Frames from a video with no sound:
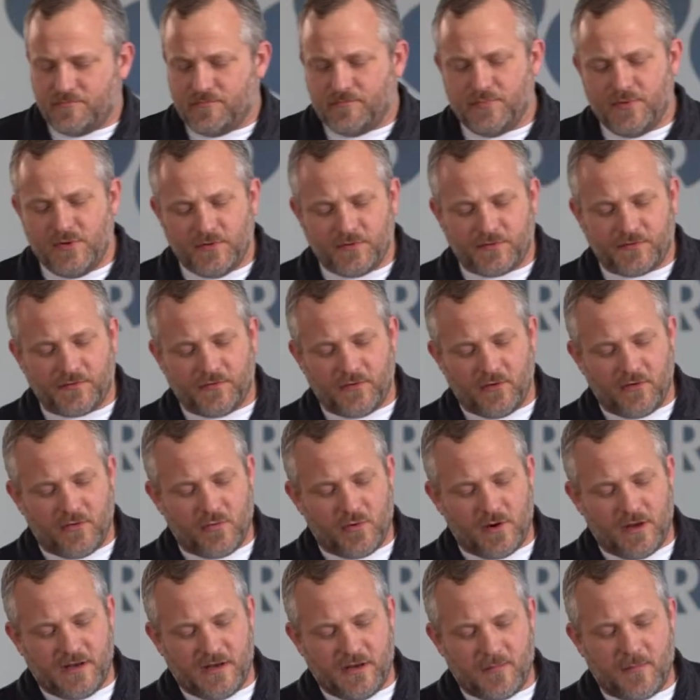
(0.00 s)
useful
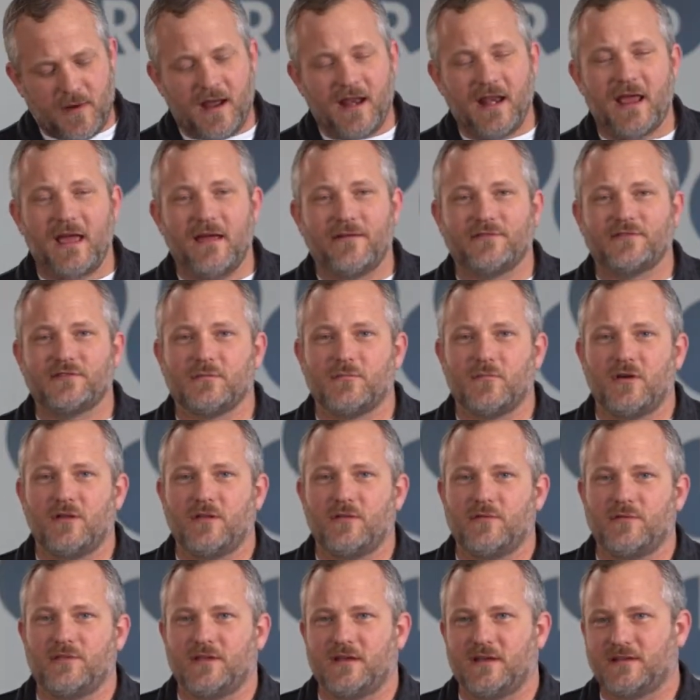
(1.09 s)
when you might have
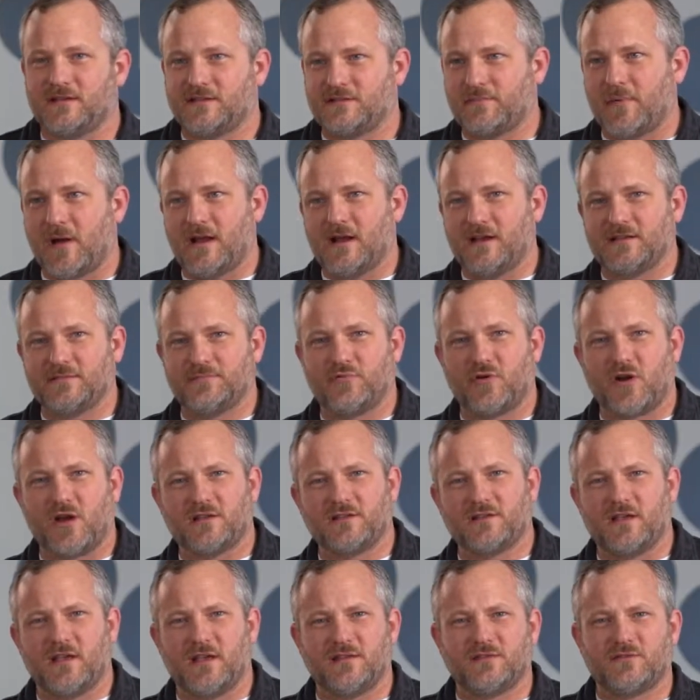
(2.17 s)
someone with a spinous
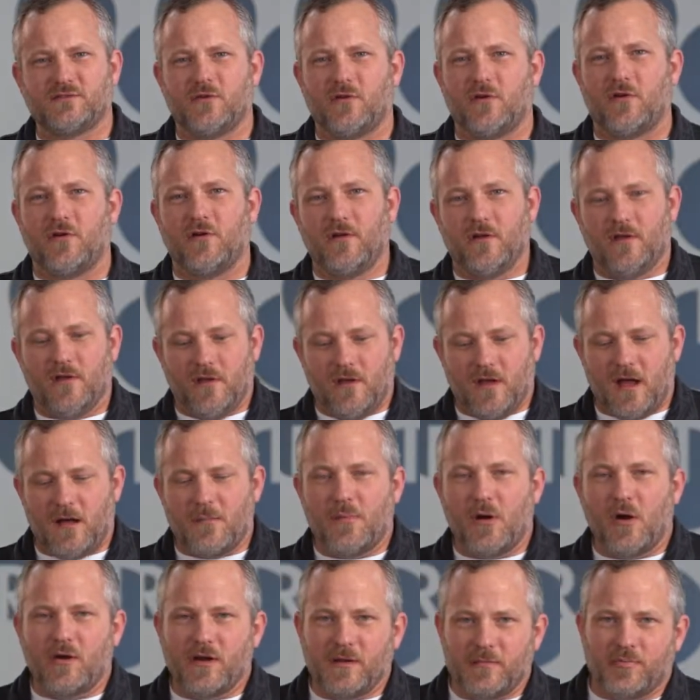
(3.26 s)
process or a
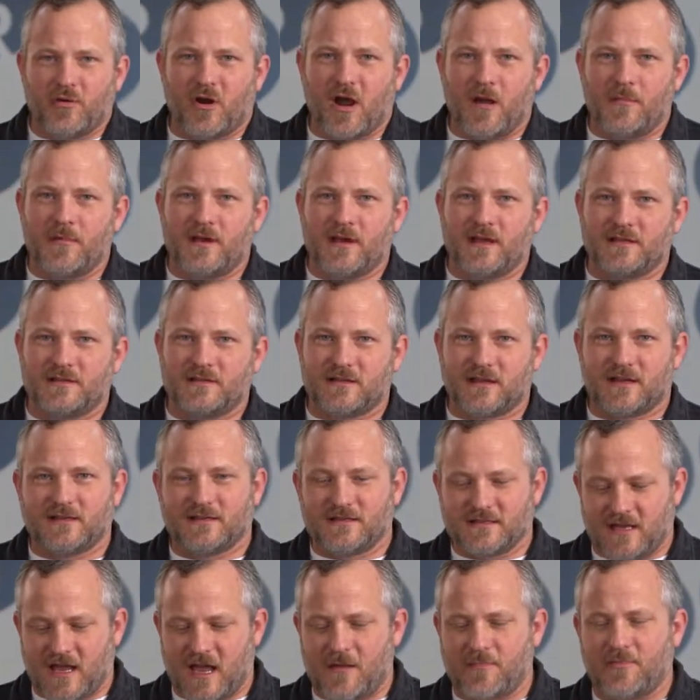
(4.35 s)
bony prominence like a
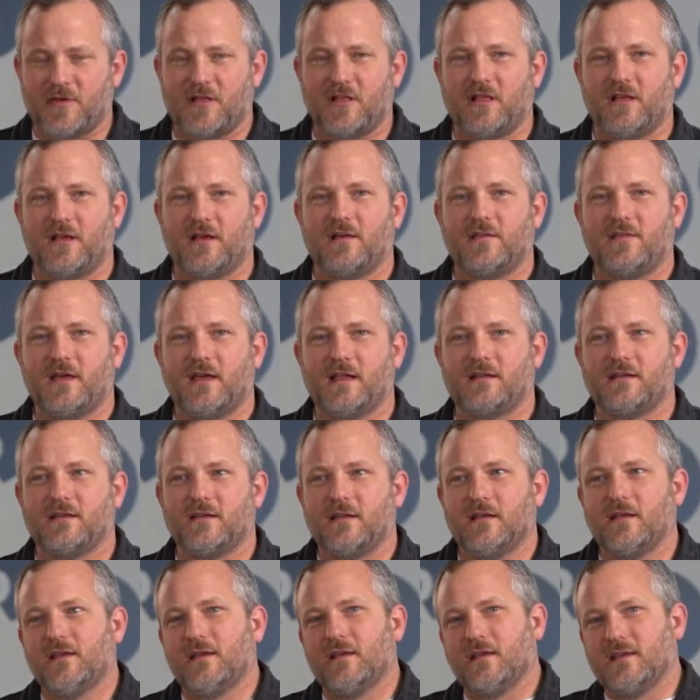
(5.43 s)
scapula that
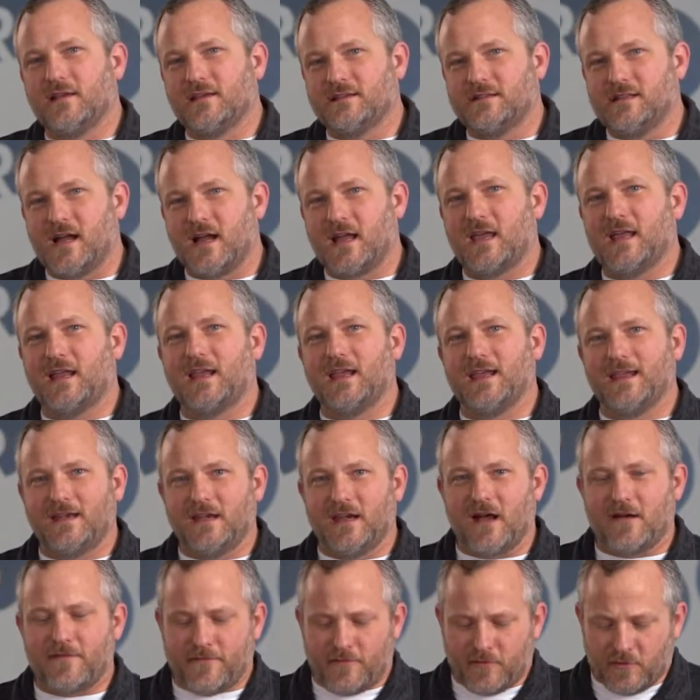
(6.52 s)
is not getting
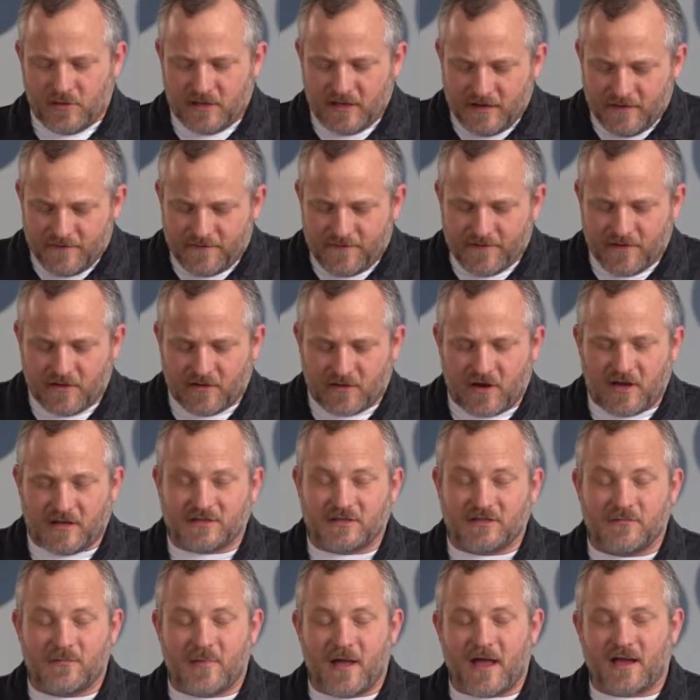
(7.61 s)
enough relief in their
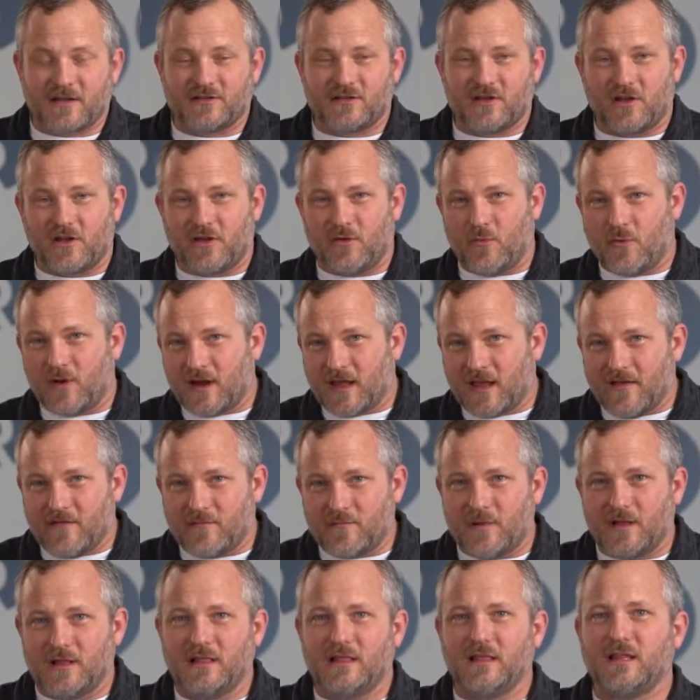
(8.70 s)
custom back shell. You want to give
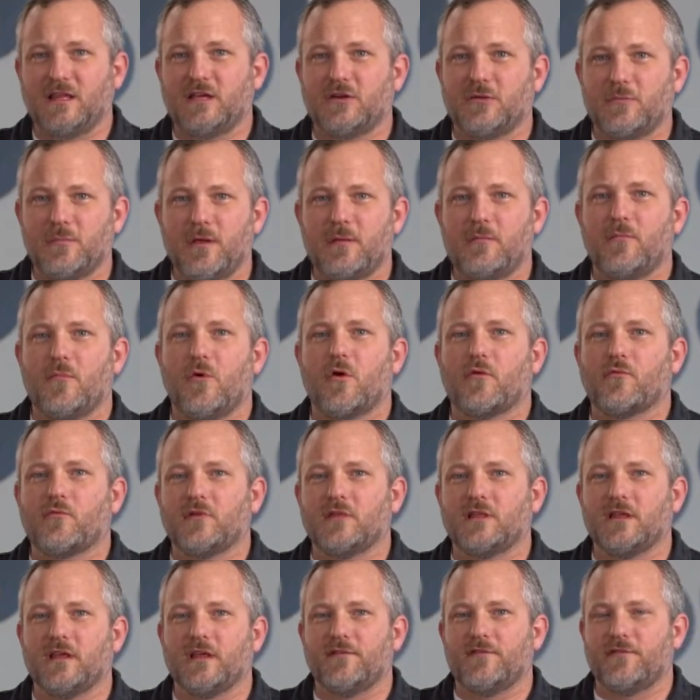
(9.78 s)
them a little bit more
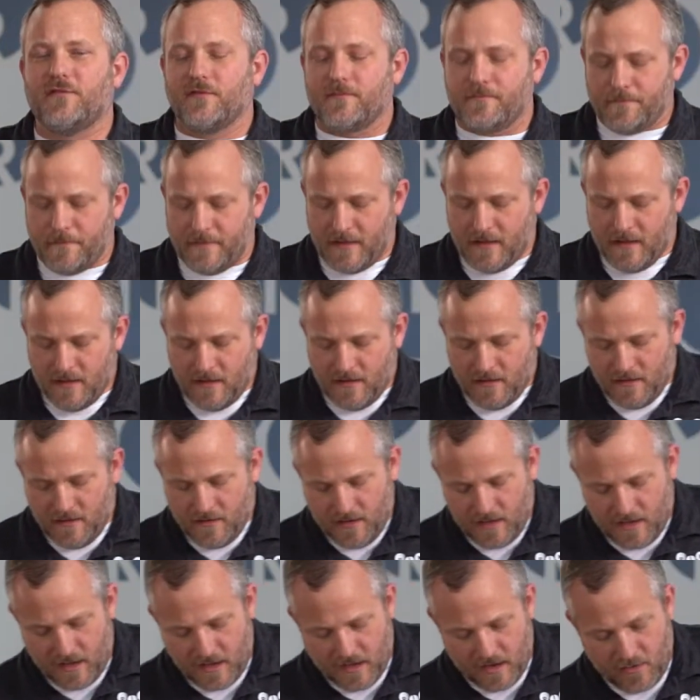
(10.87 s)
relief.
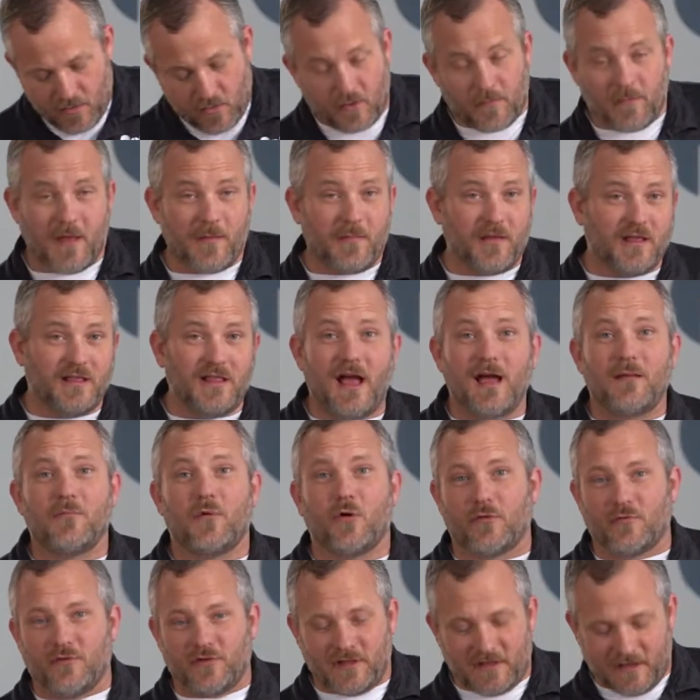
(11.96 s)
Or maybe a lot
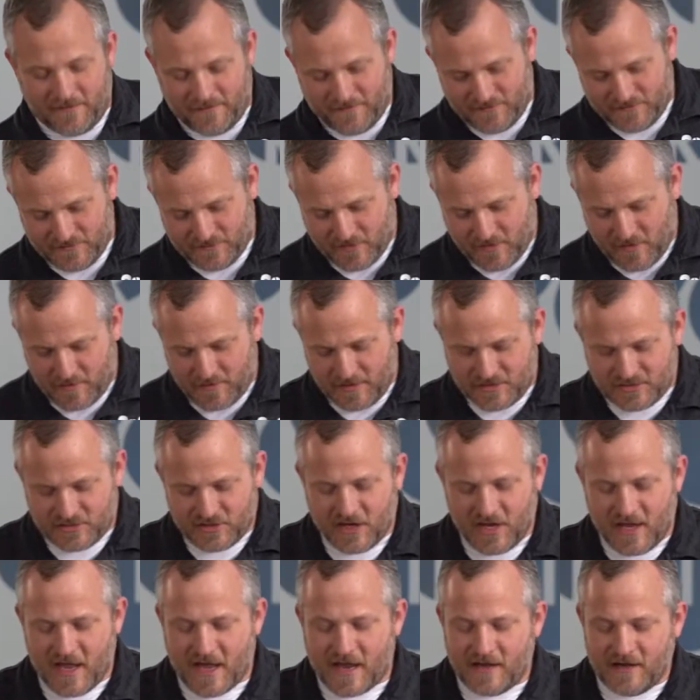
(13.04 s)
more relief. So I'm going to show
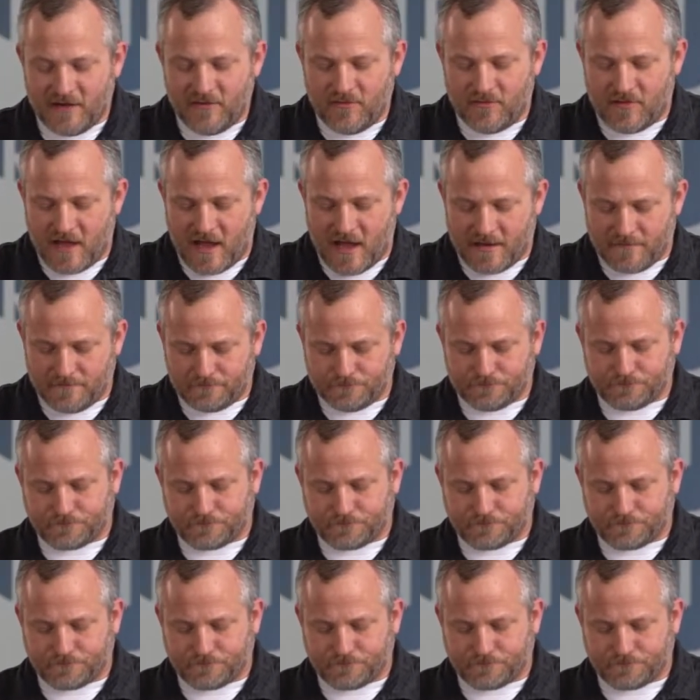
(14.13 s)
you how to do that.